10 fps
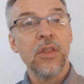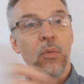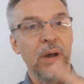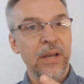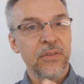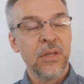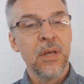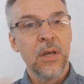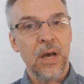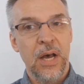Otherwise,
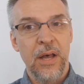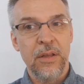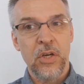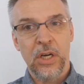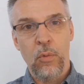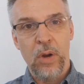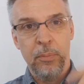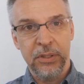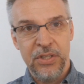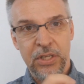uh, you're gonna
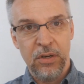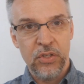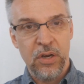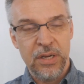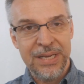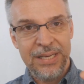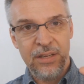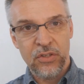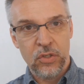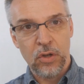wanna put the stickers on in
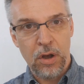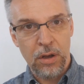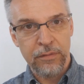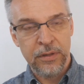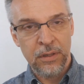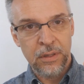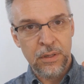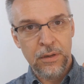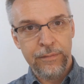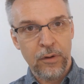a solved
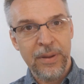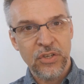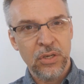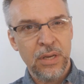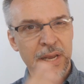formation.